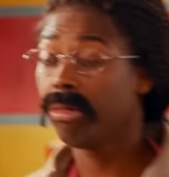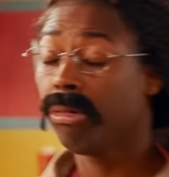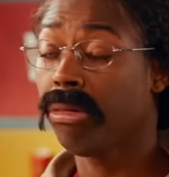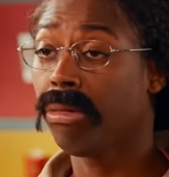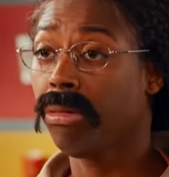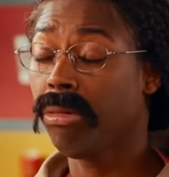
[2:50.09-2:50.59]

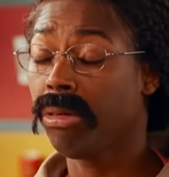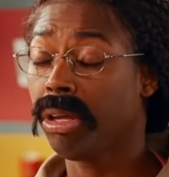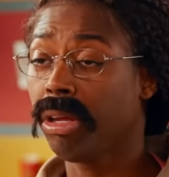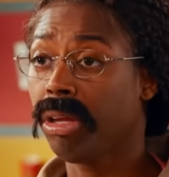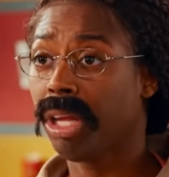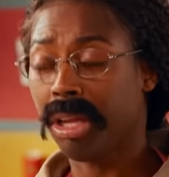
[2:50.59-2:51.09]
Oh,
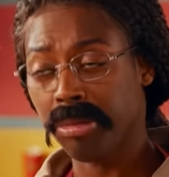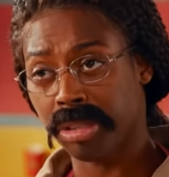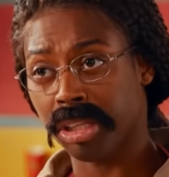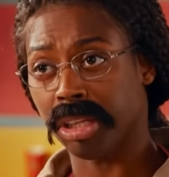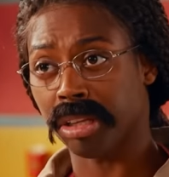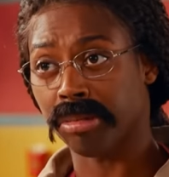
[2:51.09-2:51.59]
okay.
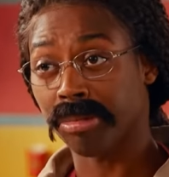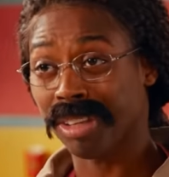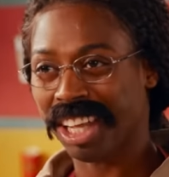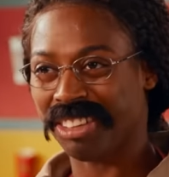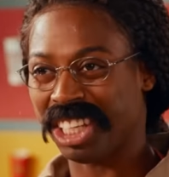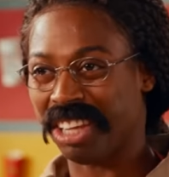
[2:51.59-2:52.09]
Healthy.
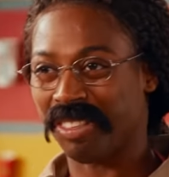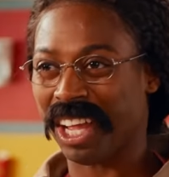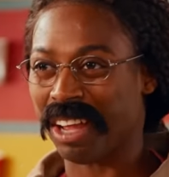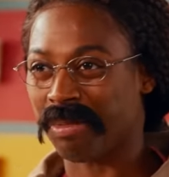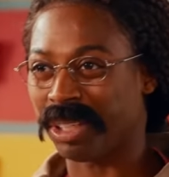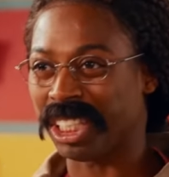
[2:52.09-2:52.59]
I'll take five,